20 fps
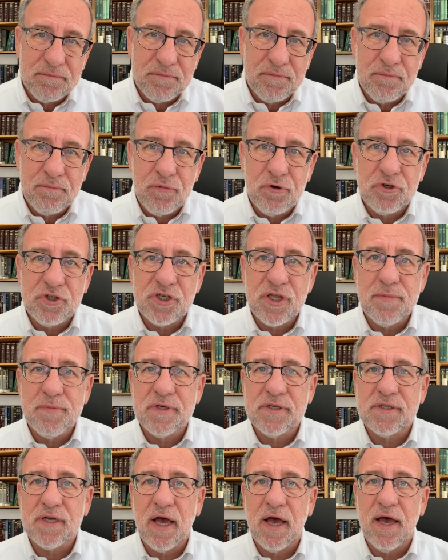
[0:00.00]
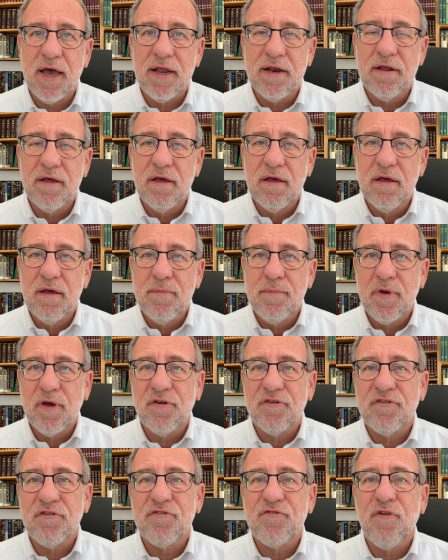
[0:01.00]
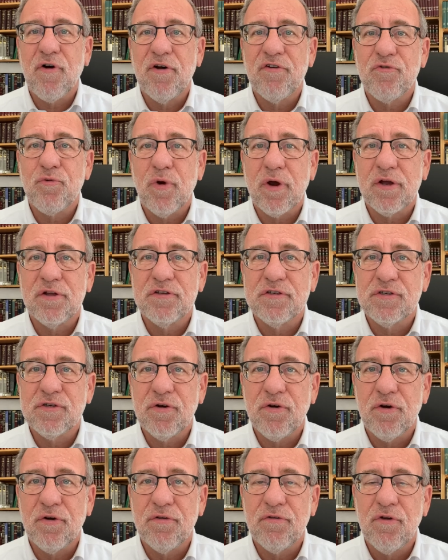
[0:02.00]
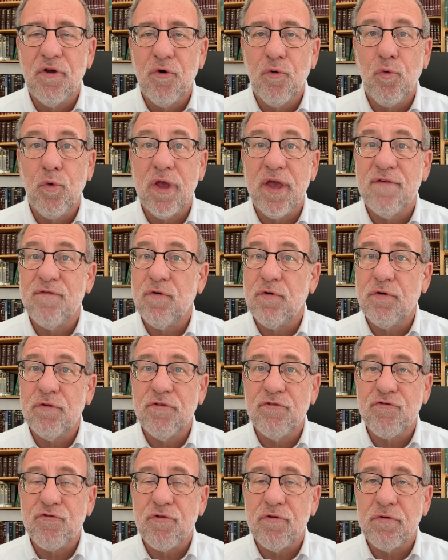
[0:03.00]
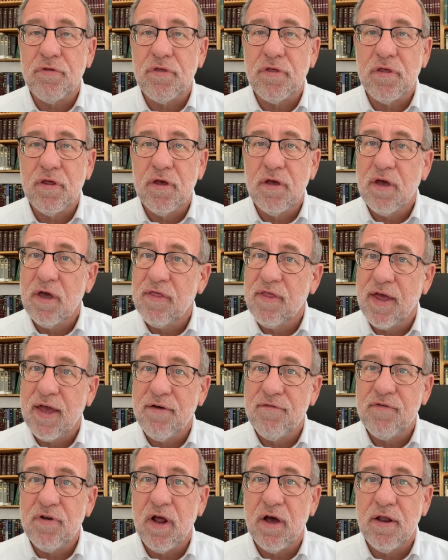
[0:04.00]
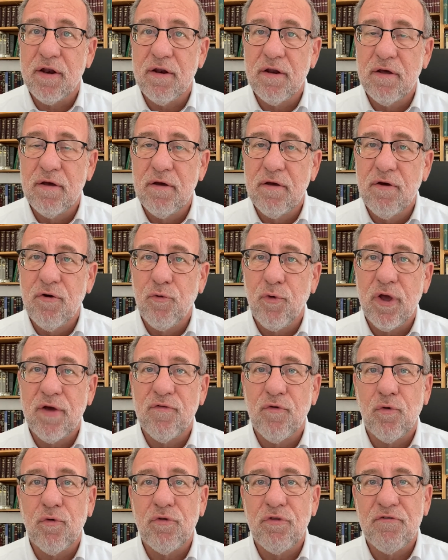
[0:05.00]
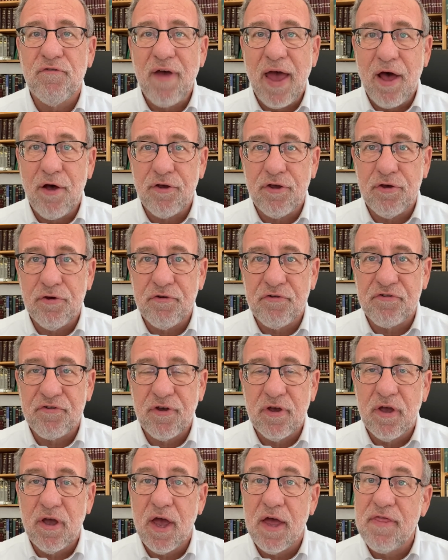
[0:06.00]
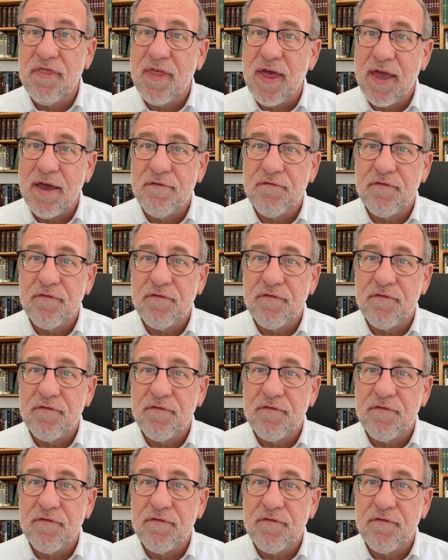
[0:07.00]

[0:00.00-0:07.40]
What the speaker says: push them aside? Because as far as we're concerned, we have all the truth and they have none. We have all the values and they have